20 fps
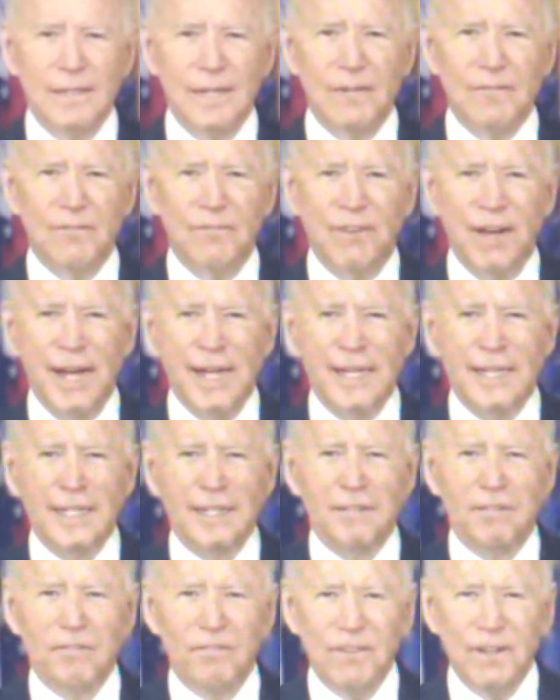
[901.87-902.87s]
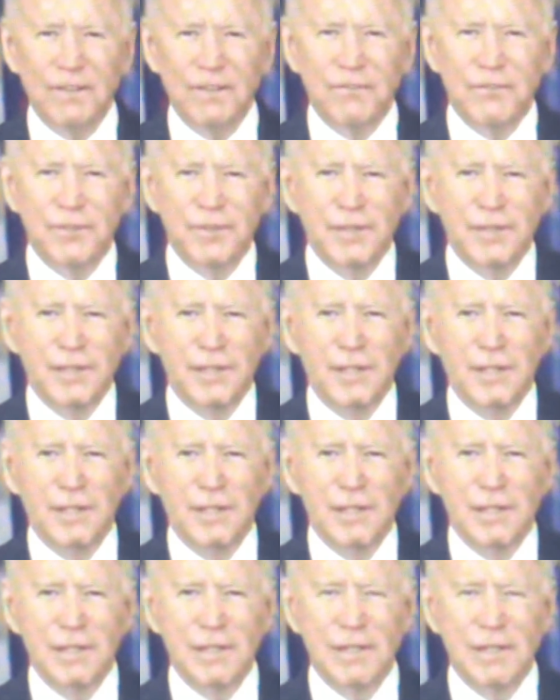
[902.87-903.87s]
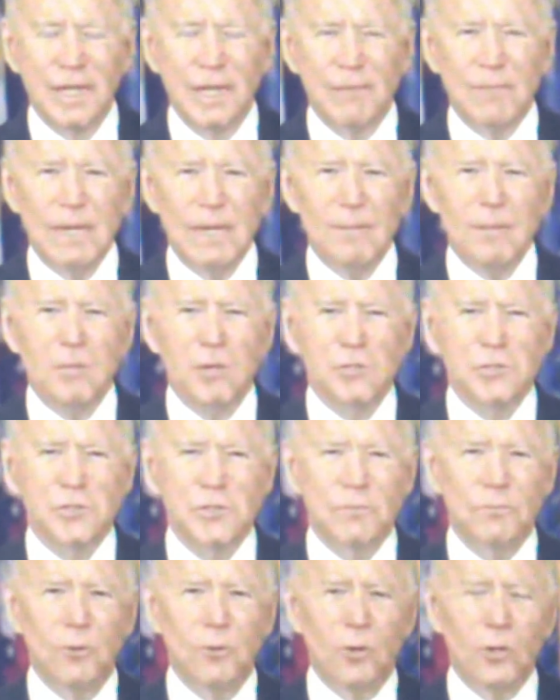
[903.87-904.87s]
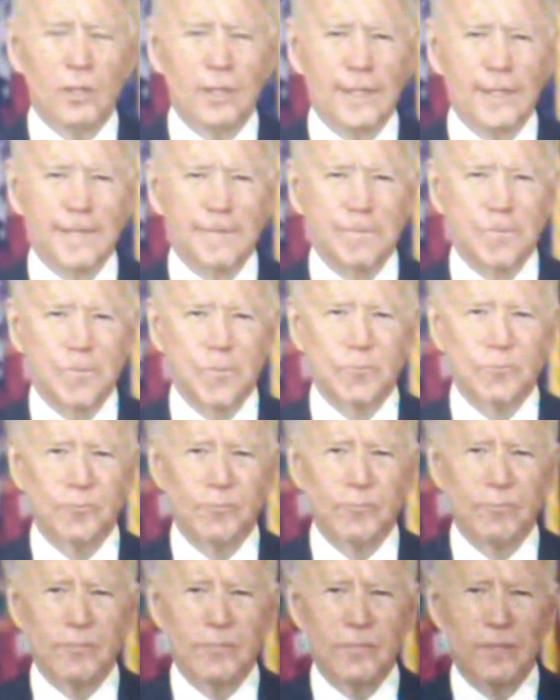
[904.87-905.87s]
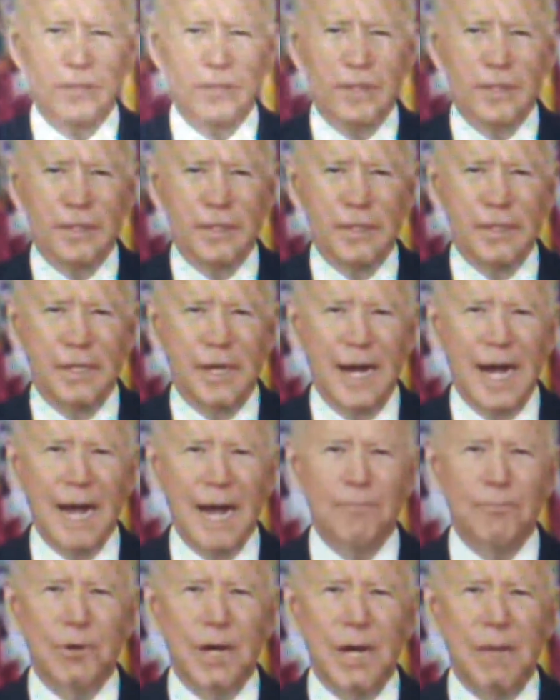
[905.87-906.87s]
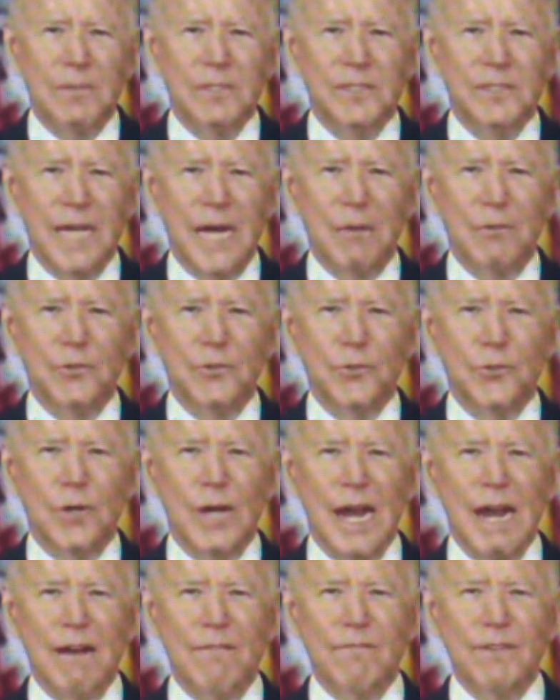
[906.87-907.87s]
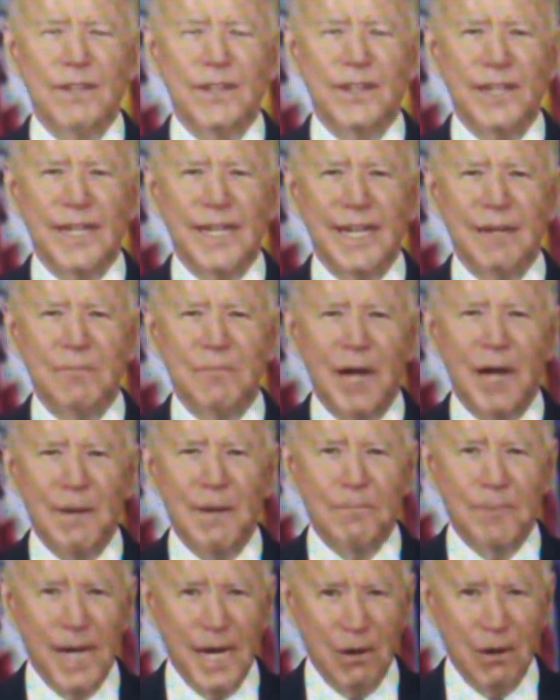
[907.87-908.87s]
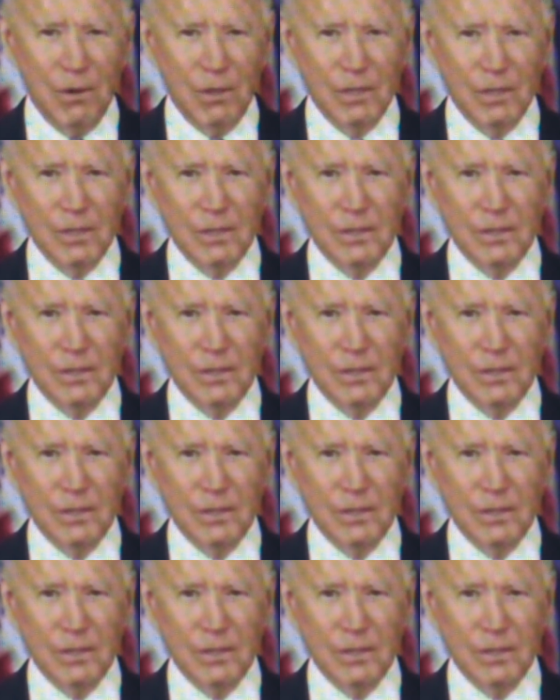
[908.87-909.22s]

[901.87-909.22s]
And finally, fifth, and maybe most importantly, I promise I will do everything in my power.